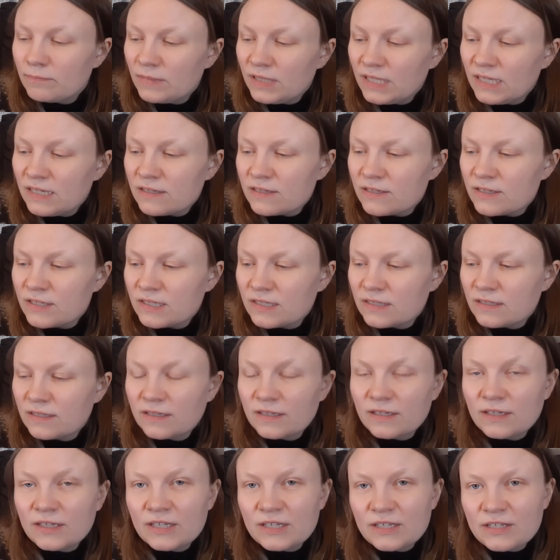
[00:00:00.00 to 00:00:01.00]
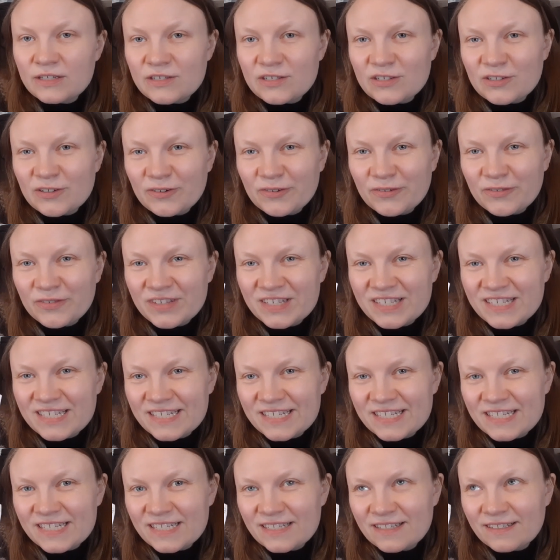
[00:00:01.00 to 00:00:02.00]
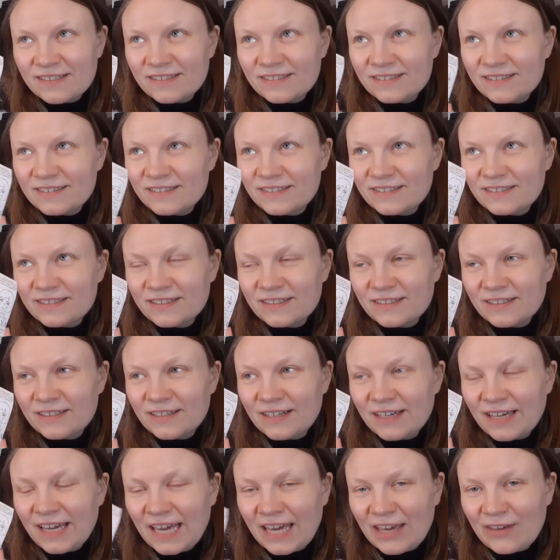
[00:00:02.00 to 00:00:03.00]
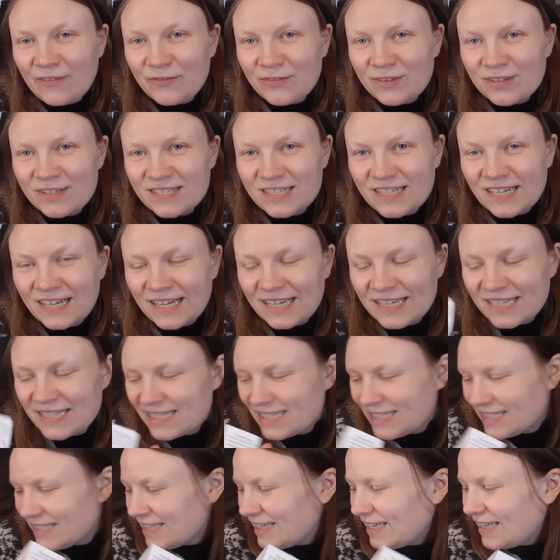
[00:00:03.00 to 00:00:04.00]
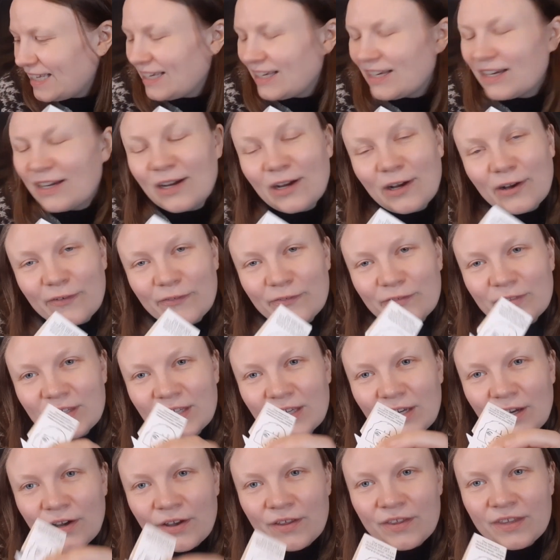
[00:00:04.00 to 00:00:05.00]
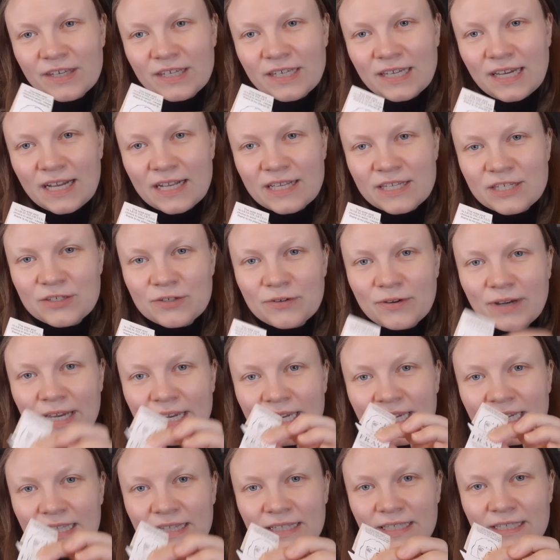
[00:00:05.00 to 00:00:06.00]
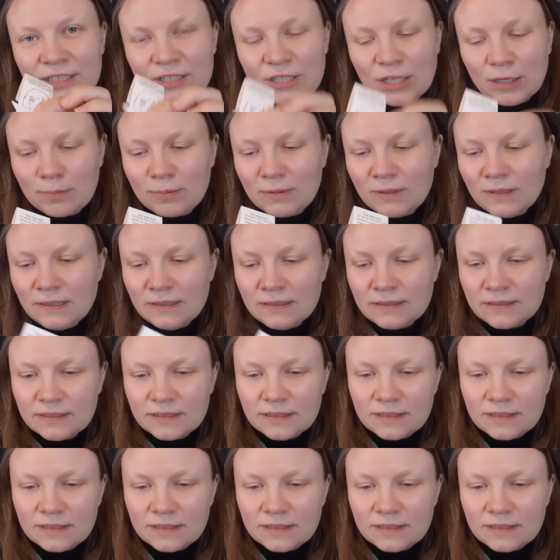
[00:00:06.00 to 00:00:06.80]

meters, so this is half the size of the other yarn. So I held it double.